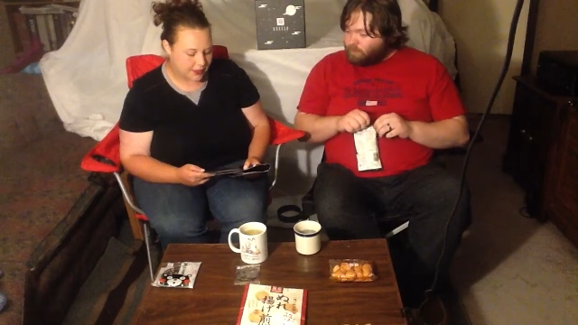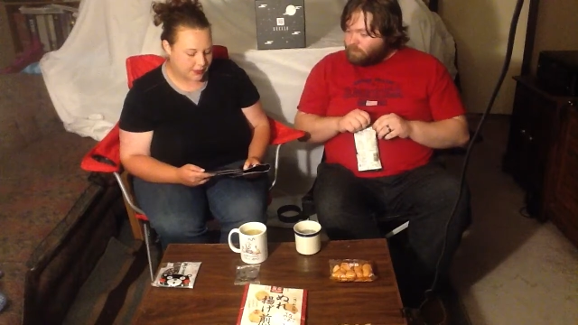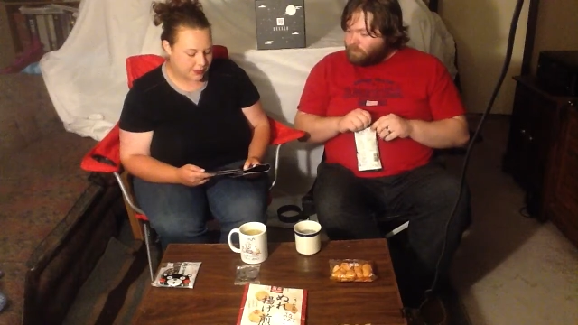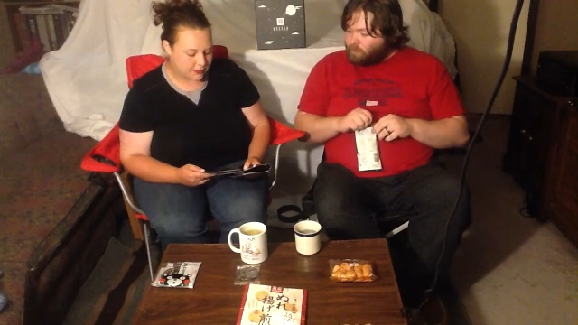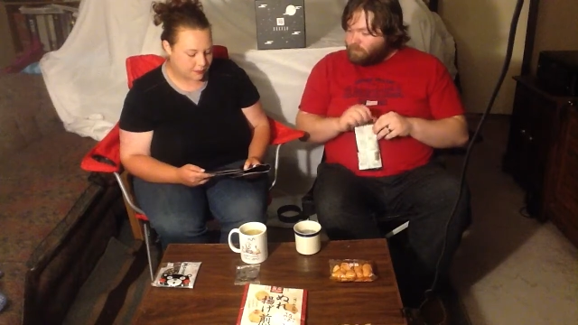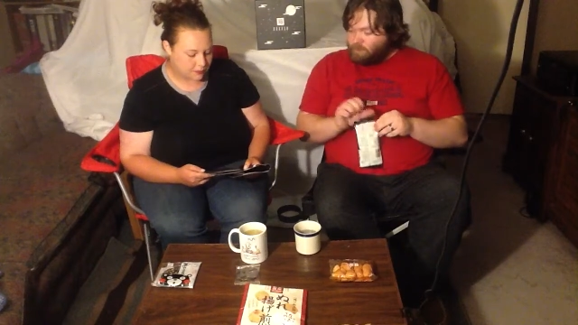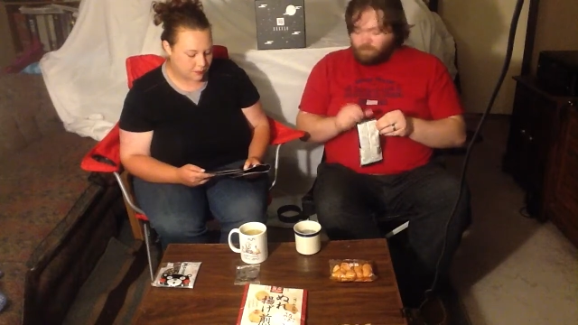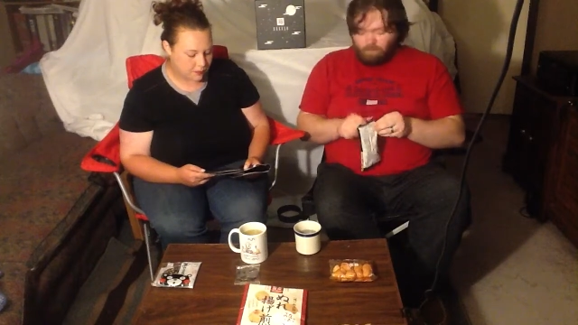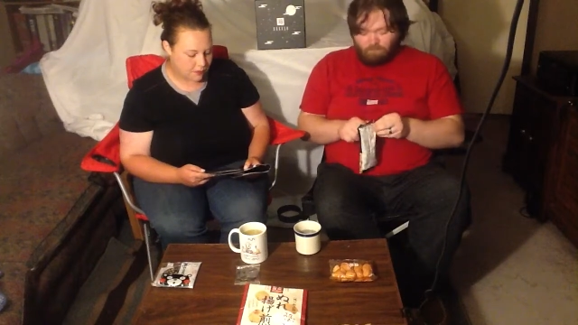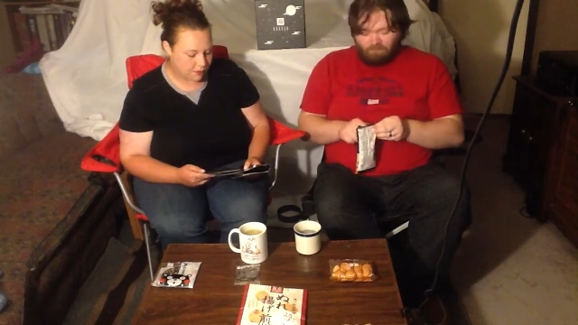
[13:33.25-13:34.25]
Speaker 1: taste.
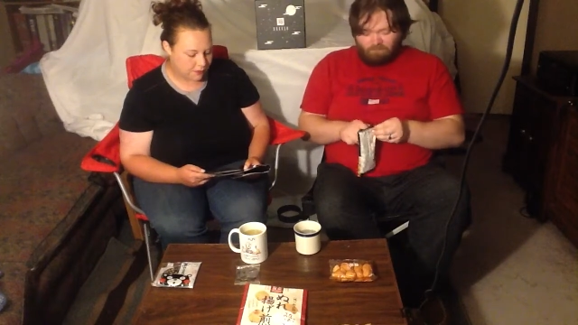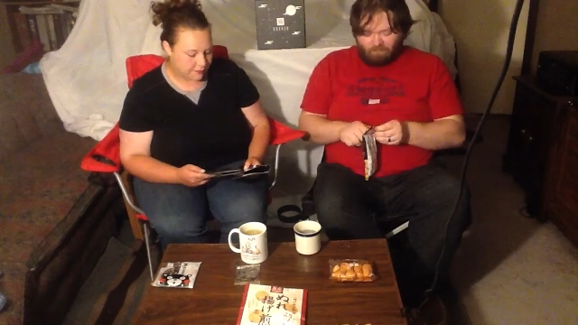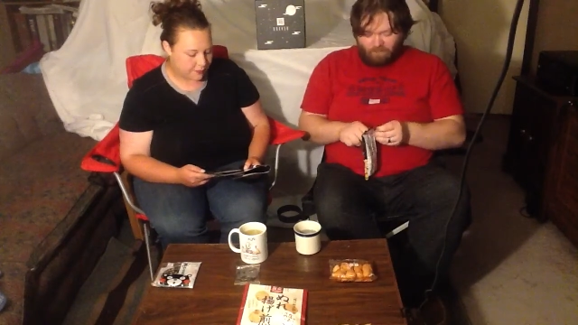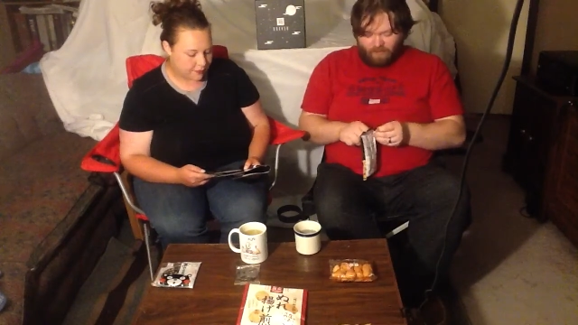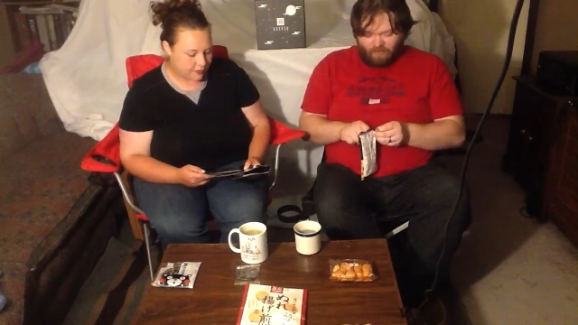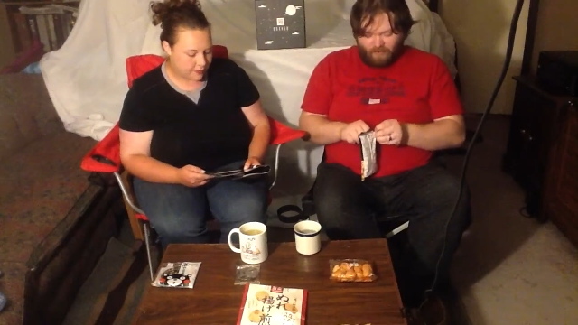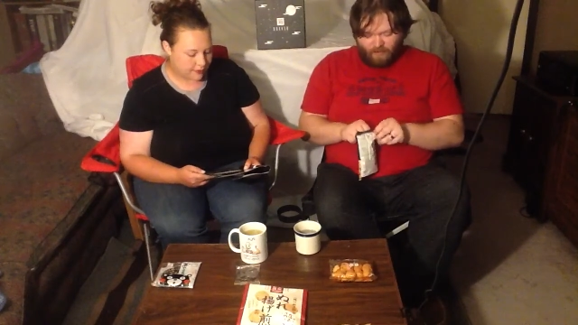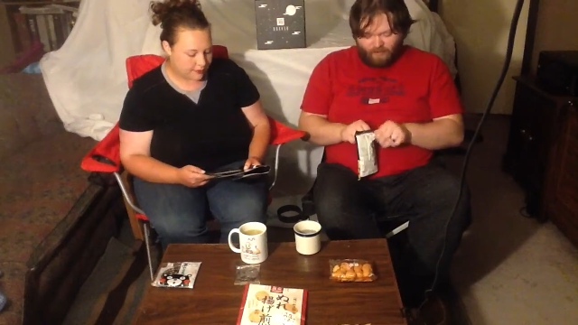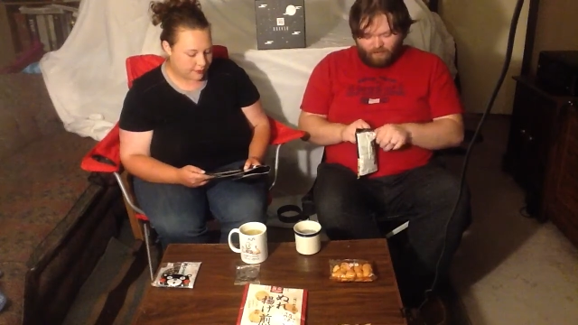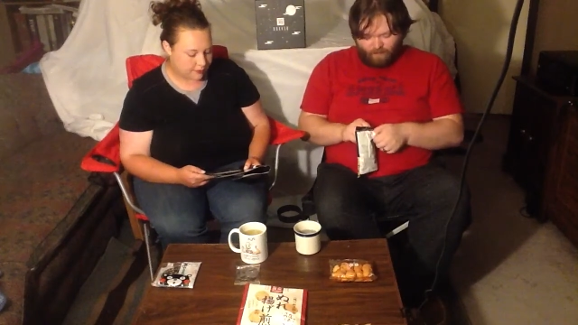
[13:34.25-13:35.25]
Hmm.
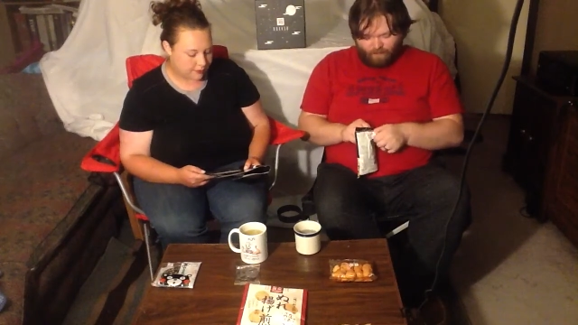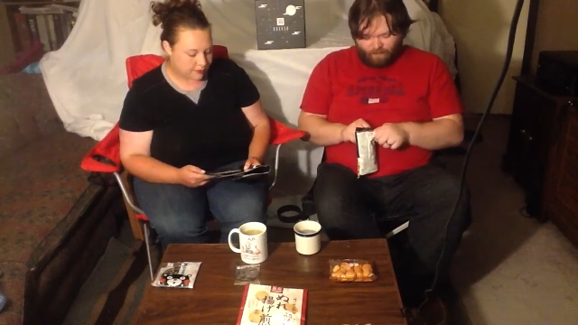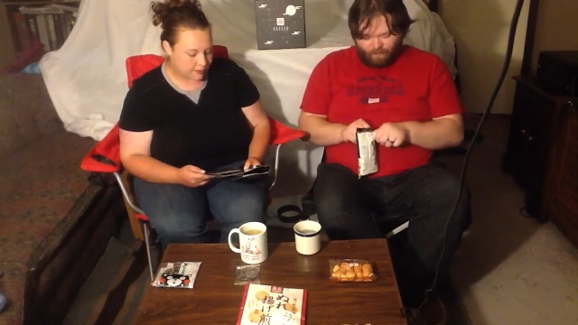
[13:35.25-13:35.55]
exciting.